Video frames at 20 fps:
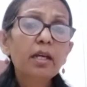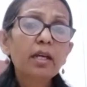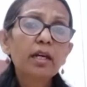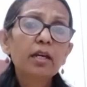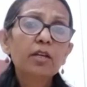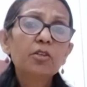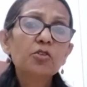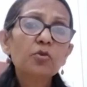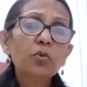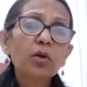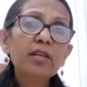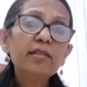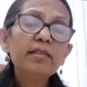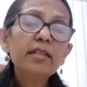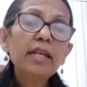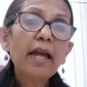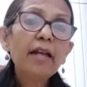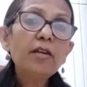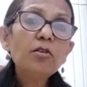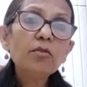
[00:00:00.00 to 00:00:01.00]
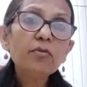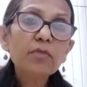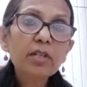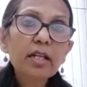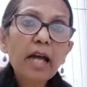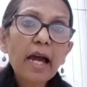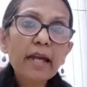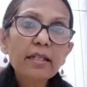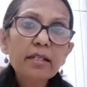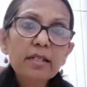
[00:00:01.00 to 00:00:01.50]
Towards the end of the
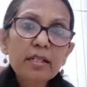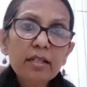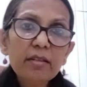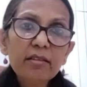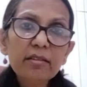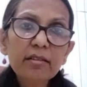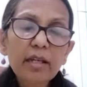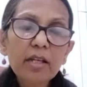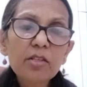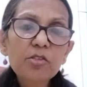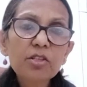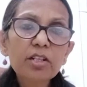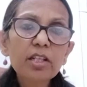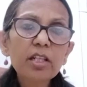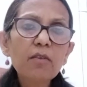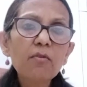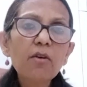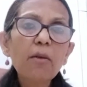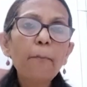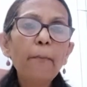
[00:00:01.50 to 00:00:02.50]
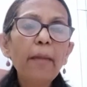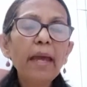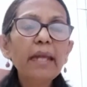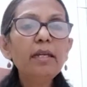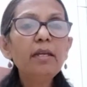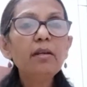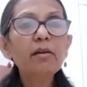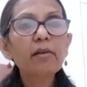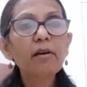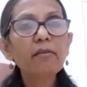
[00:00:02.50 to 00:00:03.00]
19th century, there were
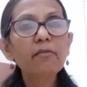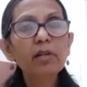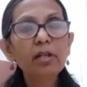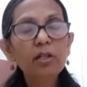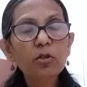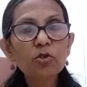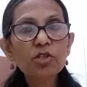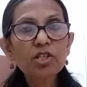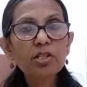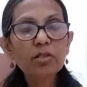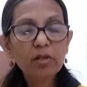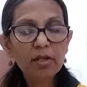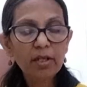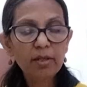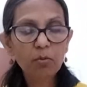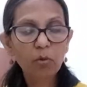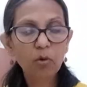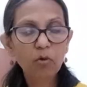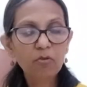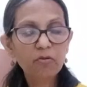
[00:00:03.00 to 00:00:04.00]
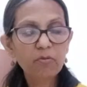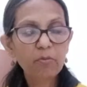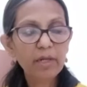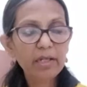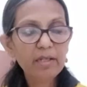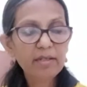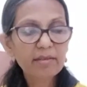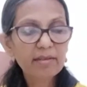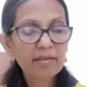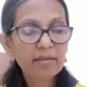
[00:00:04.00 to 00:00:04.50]
many revolutionary
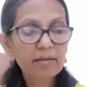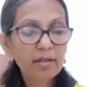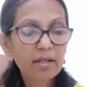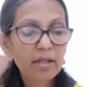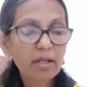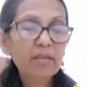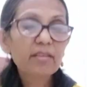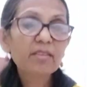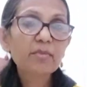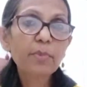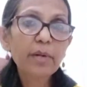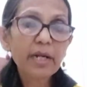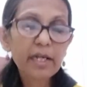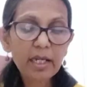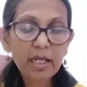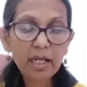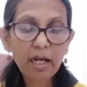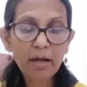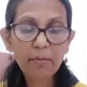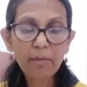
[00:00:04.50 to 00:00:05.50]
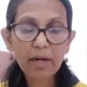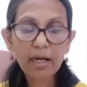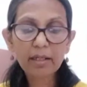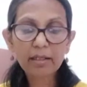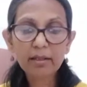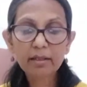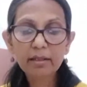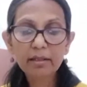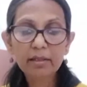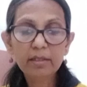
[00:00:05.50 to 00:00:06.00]
movements spreading
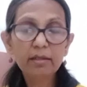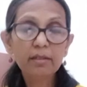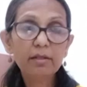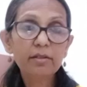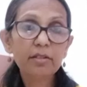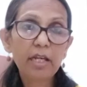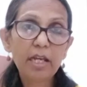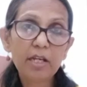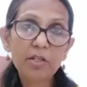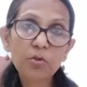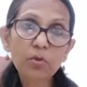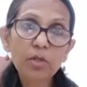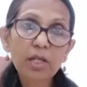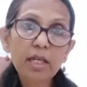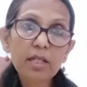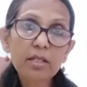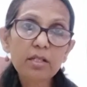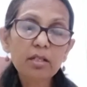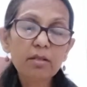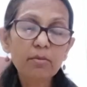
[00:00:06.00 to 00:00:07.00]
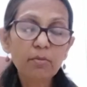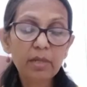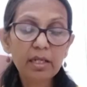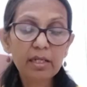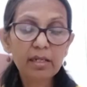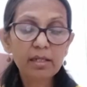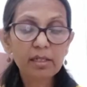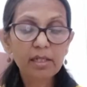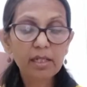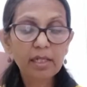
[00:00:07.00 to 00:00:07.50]
among the educated
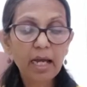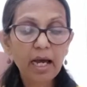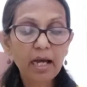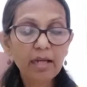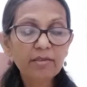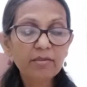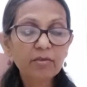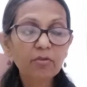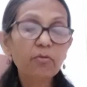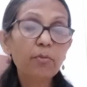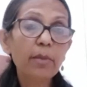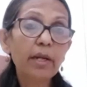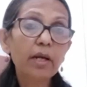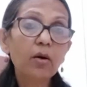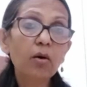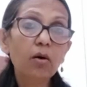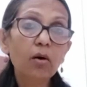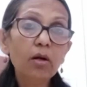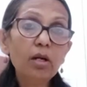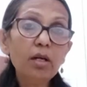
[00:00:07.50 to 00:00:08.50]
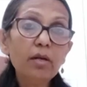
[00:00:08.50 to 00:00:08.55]
middle class of Bengal.